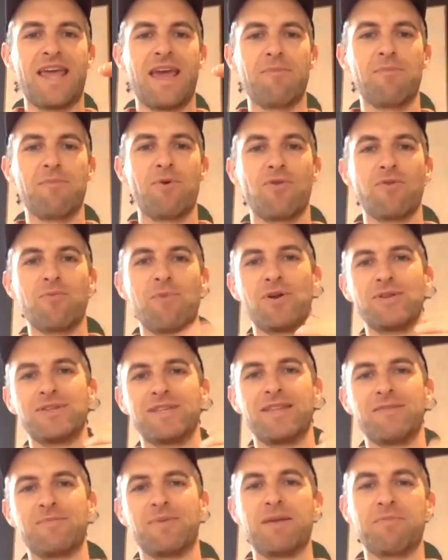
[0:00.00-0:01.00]
handball them on
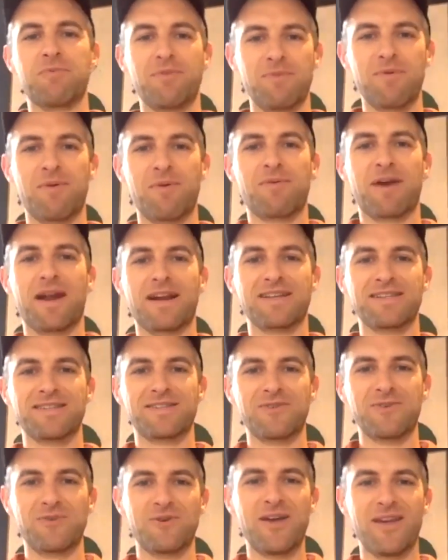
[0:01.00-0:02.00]
to the people in my practice
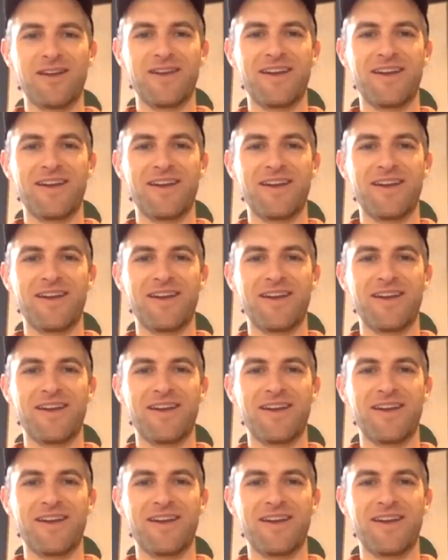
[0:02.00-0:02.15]
who